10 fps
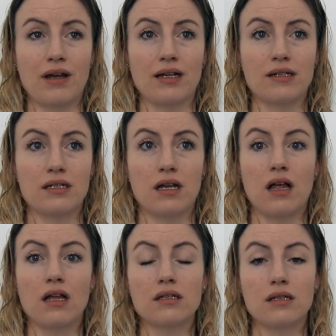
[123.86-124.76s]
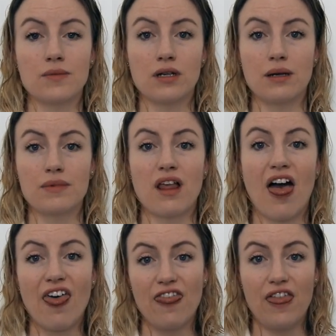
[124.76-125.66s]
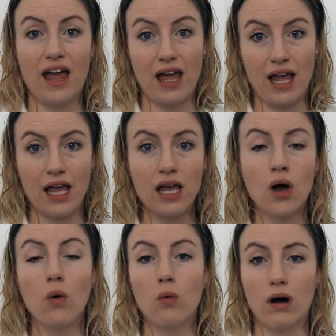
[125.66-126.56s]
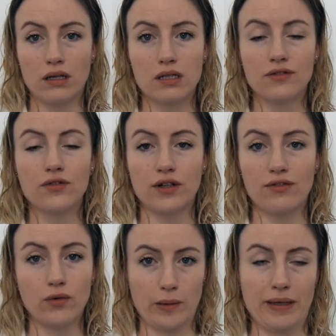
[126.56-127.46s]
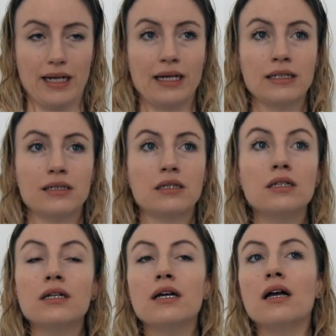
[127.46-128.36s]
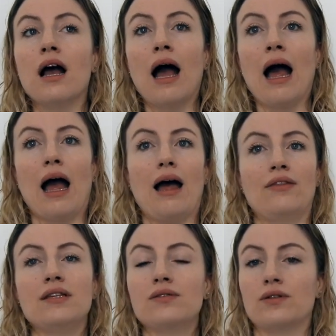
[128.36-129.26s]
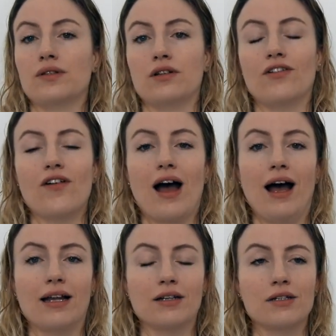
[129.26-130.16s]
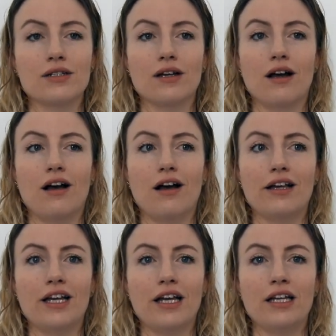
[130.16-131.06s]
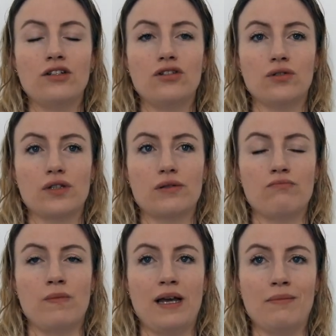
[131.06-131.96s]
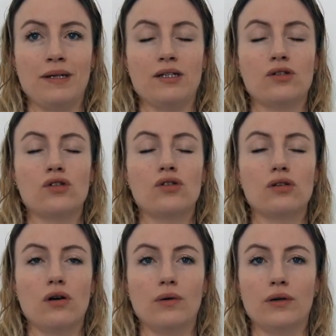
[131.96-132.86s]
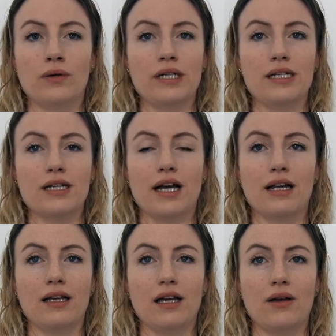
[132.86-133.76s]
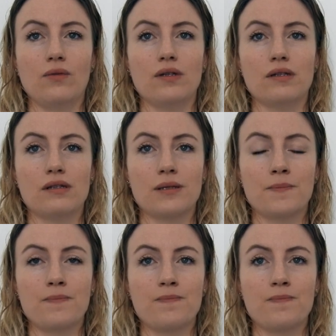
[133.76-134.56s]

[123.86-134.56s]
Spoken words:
that sometimes they want free formula and this sort of stuff, and it just made me so annoyed. It was